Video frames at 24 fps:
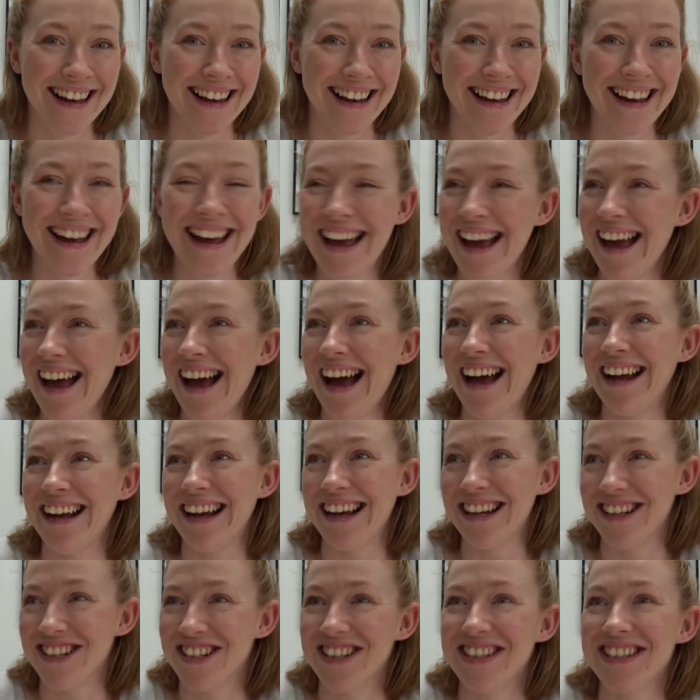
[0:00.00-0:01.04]
And
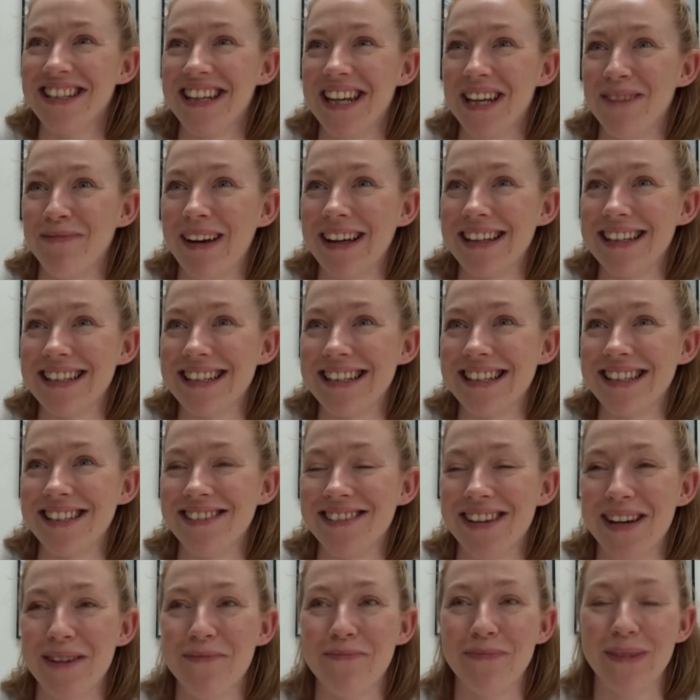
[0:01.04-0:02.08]
I just keep adding
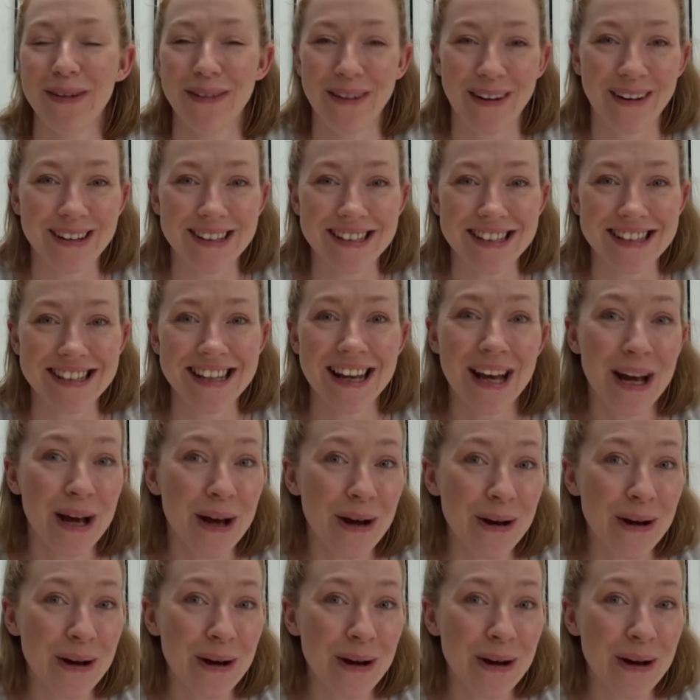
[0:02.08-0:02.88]
to it, because